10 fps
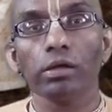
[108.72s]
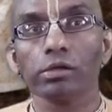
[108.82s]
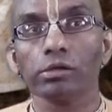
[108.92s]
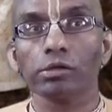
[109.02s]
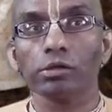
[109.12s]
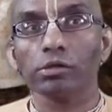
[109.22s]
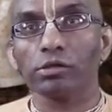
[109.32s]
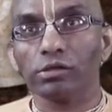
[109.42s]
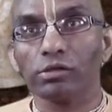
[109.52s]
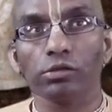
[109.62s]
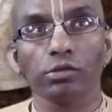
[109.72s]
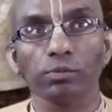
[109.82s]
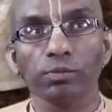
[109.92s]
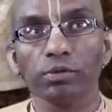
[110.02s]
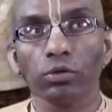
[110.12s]
thinking oh these
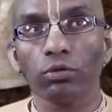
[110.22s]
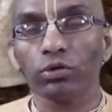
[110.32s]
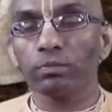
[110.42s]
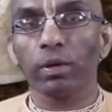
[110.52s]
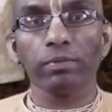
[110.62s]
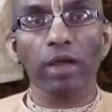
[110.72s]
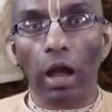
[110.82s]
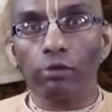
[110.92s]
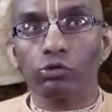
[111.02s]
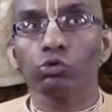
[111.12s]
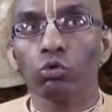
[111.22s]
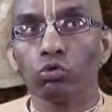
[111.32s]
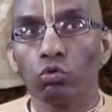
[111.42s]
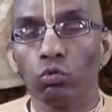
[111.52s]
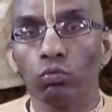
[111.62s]
people don't respect me i'll show
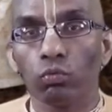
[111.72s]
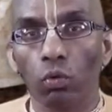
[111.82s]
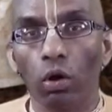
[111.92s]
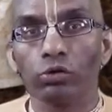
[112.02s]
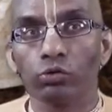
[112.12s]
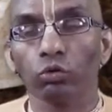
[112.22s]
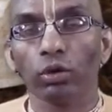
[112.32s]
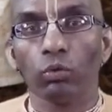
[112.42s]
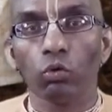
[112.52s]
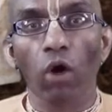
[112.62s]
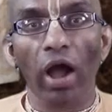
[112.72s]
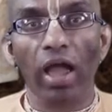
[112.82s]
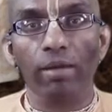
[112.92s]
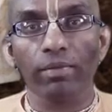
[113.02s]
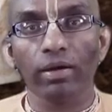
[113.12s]
you who i'll show them who i
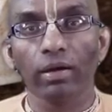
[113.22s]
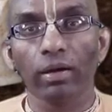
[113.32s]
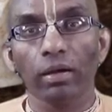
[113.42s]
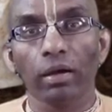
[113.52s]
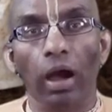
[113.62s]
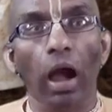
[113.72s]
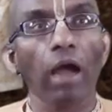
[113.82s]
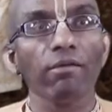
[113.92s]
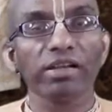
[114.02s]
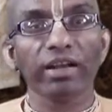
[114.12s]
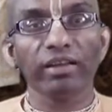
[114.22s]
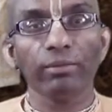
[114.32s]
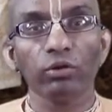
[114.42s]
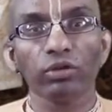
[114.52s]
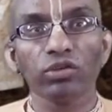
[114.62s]
am i will get
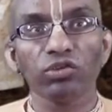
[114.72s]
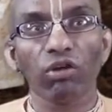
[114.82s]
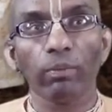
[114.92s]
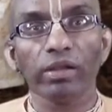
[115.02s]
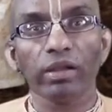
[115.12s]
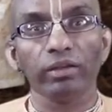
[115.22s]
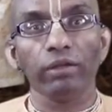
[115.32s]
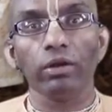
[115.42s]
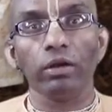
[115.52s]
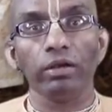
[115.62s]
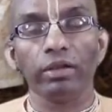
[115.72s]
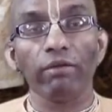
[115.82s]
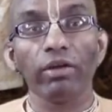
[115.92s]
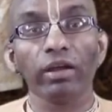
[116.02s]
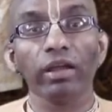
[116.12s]
them into such trouble that they will
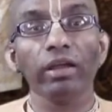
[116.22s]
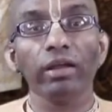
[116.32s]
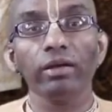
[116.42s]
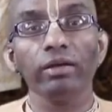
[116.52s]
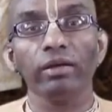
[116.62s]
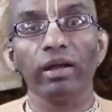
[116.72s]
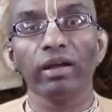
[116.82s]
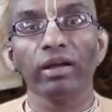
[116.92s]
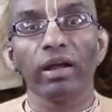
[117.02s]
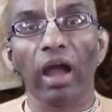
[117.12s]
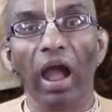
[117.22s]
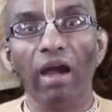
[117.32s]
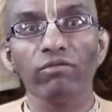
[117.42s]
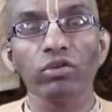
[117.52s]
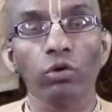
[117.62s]
never again
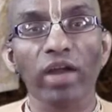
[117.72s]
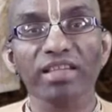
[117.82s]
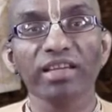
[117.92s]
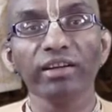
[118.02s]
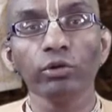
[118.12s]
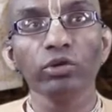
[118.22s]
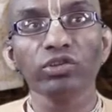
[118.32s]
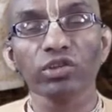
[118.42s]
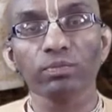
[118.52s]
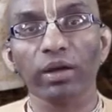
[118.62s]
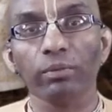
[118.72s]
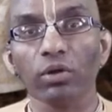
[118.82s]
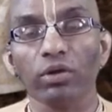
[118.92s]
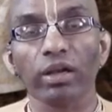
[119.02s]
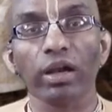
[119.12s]
have the audacity to disrespect
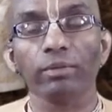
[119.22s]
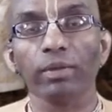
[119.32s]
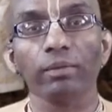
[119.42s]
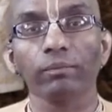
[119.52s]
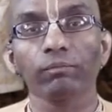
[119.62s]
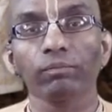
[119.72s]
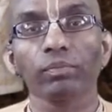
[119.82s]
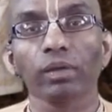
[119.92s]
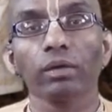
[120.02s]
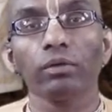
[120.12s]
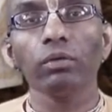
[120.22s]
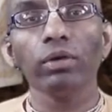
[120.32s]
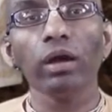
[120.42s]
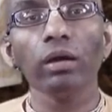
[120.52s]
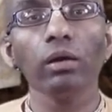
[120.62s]
me or neglect me so
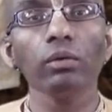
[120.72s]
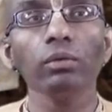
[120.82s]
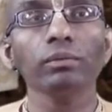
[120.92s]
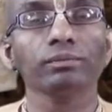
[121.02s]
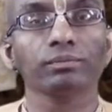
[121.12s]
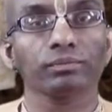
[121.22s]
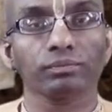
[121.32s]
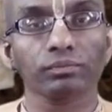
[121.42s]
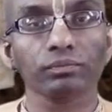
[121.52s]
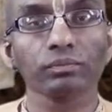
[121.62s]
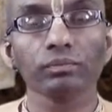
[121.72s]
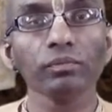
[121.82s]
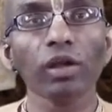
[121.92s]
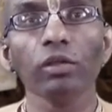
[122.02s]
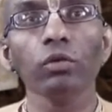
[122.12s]
now
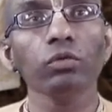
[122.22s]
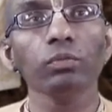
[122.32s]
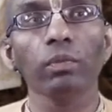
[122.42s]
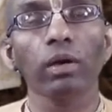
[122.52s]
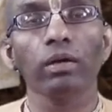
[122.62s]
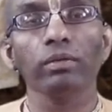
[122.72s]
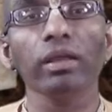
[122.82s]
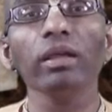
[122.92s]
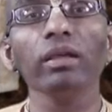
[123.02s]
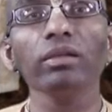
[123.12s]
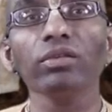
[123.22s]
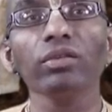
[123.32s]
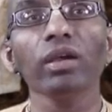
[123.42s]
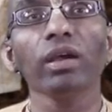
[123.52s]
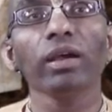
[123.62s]
those uh,
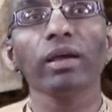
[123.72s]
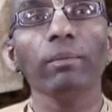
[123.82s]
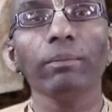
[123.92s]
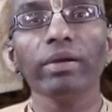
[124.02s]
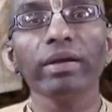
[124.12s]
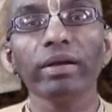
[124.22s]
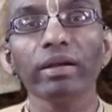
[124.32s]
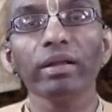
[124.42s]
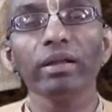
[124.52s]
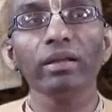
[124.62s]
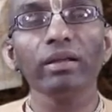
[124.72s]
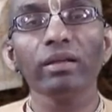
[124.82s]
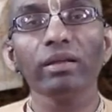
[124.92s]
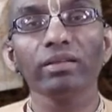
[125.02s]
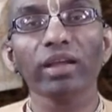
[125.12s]
this completely
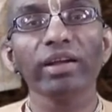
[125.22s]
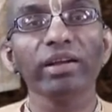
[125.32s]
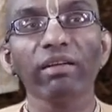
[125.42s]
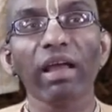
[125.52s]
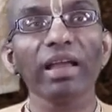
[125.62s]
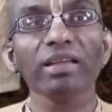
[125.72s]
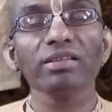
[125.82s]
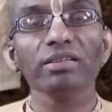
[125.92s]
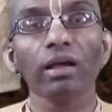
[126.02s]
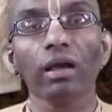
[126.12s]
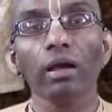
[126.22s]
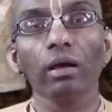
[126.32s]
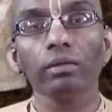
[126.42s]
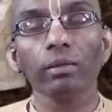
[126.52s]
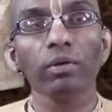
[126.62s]
sidetracks
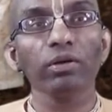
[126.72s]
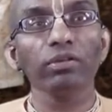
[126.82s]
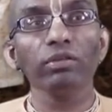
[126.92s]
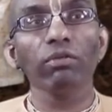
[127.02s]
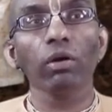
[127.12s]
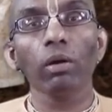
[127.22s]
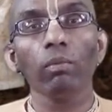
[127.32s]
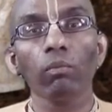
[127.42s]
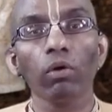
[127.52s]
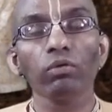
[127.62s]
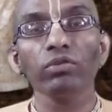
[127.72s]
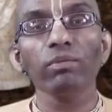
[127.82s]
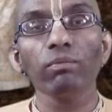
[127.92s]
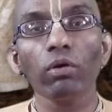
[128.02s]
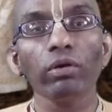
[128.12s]
uh, the person from what was
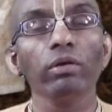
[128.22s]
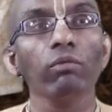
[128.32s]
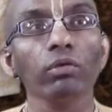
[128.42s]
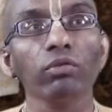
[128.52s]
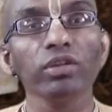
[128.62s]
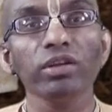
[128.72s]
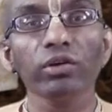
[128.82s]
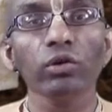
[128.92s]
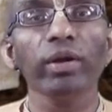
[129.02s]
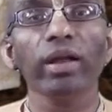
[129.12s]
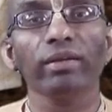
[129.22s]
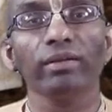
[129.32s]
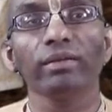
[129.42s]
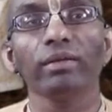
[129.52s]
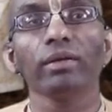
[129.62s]
important, what was needed to be done.
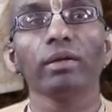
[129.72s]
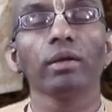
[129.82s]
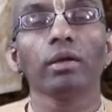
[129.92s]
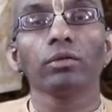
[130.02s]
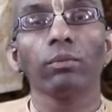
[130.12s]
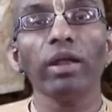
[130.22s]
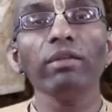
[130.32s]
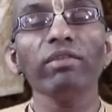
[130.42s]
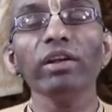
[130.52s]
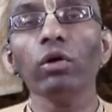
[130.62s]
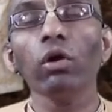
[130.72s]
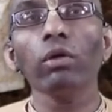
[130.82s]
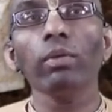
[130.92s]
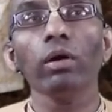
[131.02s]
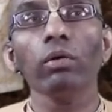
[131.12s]
So when we talk
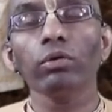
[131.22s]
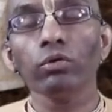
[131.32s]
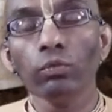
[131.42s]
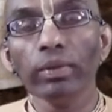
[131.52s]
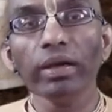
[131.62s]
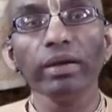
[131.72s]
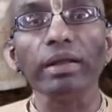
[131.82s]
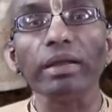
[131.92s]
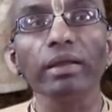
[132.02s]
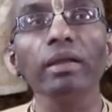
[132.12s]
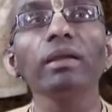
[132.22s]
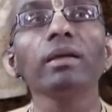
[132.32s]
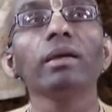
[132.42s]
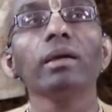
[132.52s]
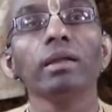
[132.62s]
about humility,
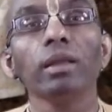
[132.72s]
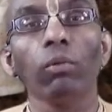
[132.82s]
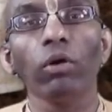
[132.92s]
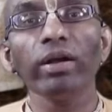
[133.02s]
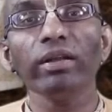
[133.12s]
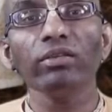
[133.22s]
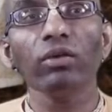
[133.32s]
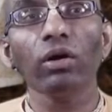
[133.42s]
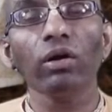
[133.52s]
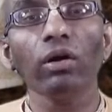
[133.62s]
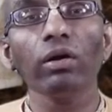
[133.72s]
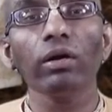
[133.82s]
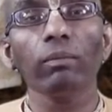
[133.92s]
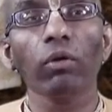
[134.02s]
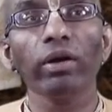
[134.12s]
the point is
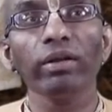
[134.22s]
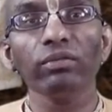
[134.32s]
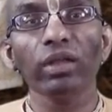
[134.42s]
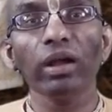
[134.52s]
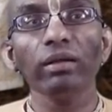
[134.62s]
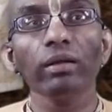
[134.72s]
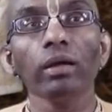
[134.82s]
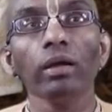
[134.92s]
not point is that